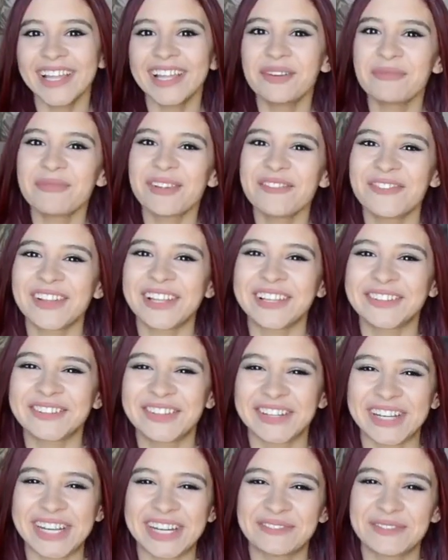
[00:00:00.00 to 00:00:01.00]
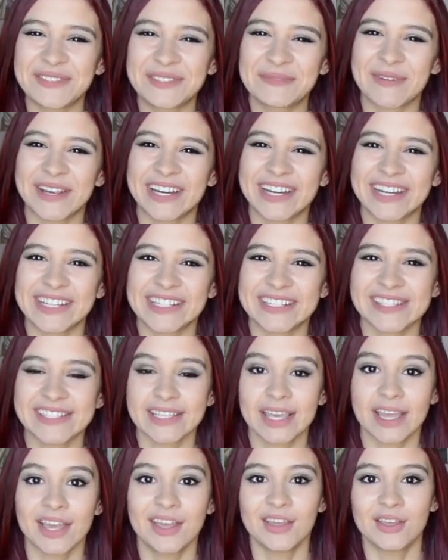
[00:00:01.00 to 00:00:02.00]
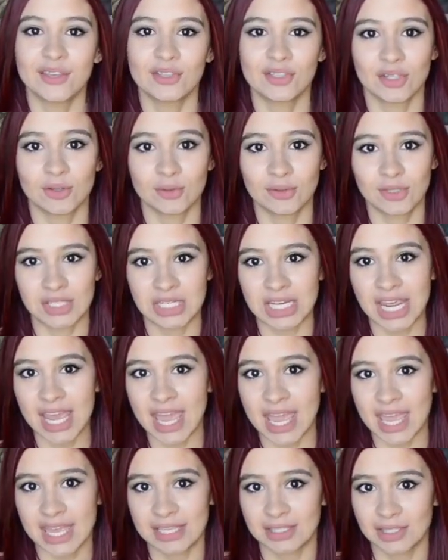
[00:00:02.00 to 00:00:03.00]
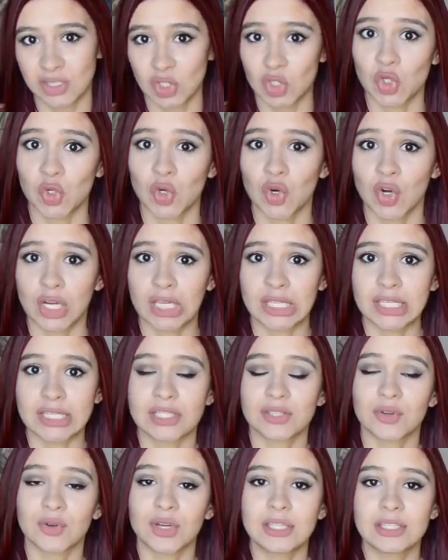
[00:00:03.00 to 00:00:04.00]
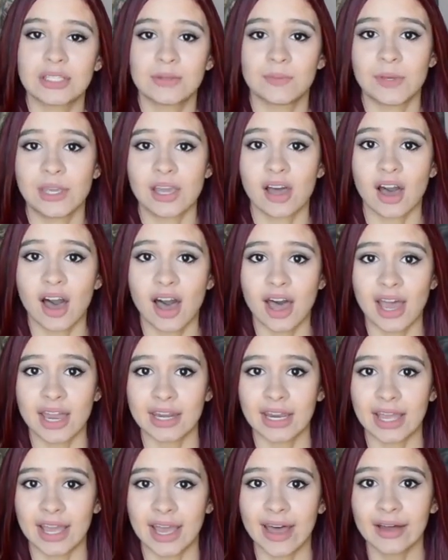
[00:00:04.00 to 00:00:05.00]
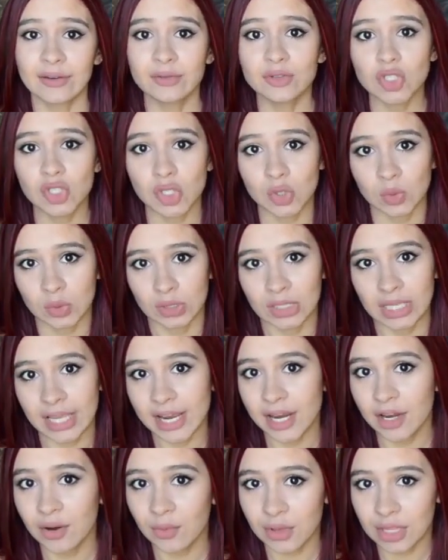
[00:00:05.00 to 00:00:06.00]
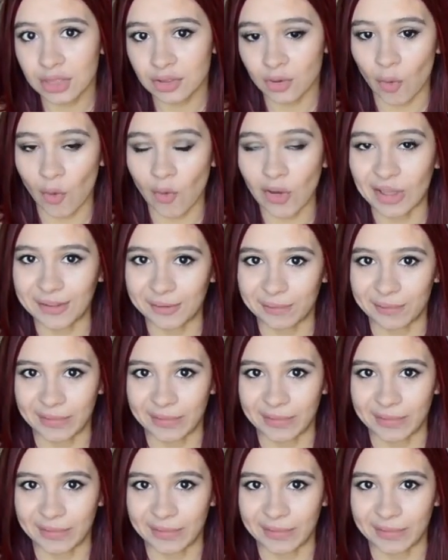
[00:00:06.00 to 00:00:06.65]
Hello my fellow creative spirits. So today's tutorial is going to be on how to layer with oil